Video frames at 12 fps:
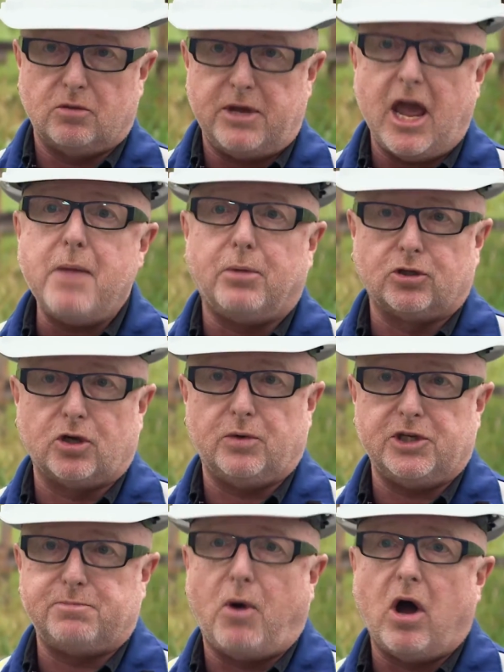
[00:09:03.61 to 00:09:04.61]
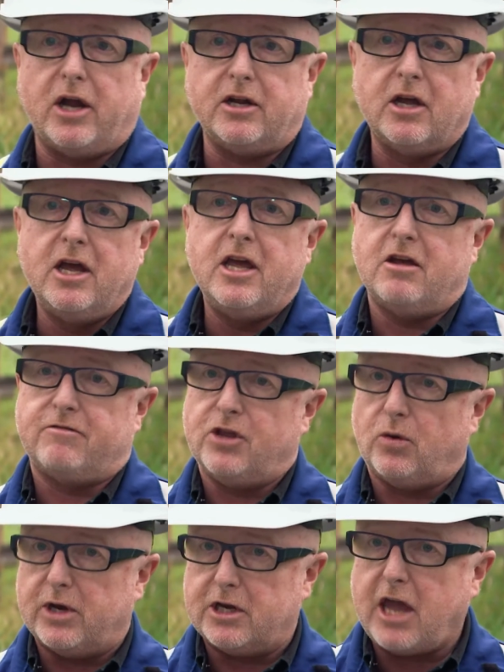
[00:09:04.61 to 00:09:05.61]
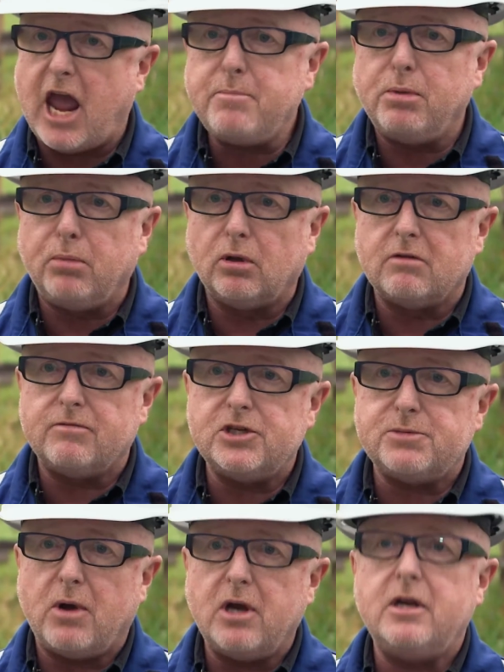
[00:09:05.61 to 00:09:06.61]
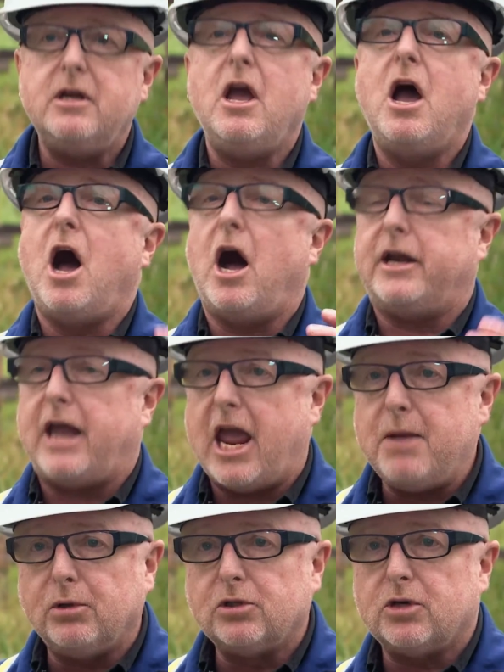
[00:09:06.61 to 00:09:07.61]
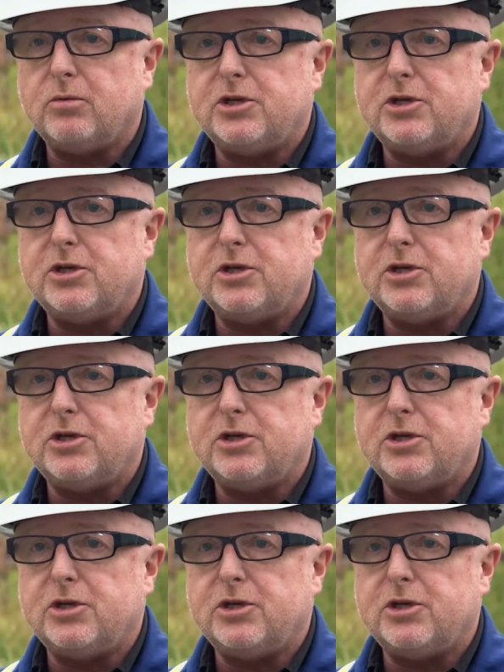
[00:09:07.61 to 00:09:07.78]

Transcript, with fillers: to be able to respond. If they're incapable of responding, unable to